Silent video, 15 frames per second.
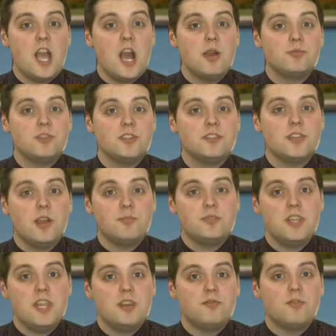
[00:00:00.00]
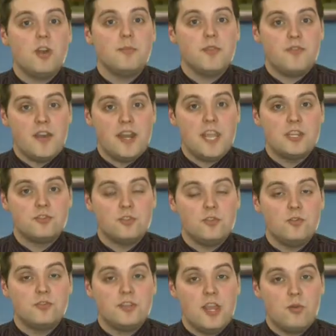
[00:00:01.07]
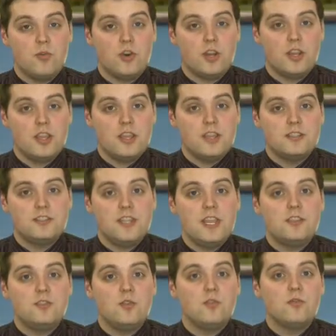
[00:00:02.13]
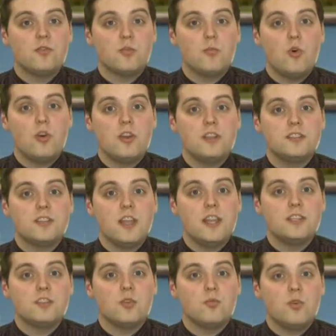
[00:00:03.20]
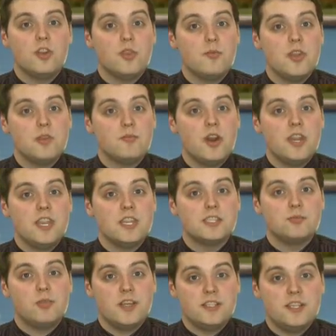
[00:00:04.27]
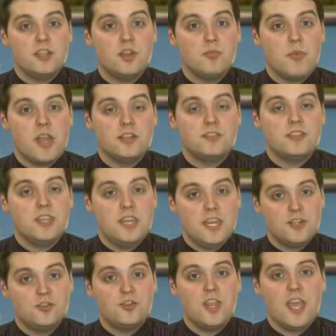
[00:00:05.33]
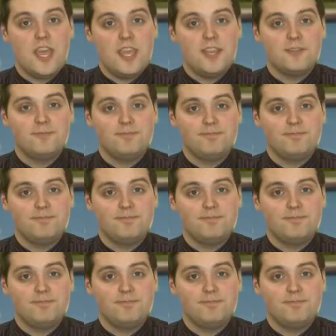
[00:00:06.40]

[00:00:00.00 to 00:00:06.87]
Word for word: options update from the Financial News Network. Stay tuned for more insights on where the big money is placing their bets each day.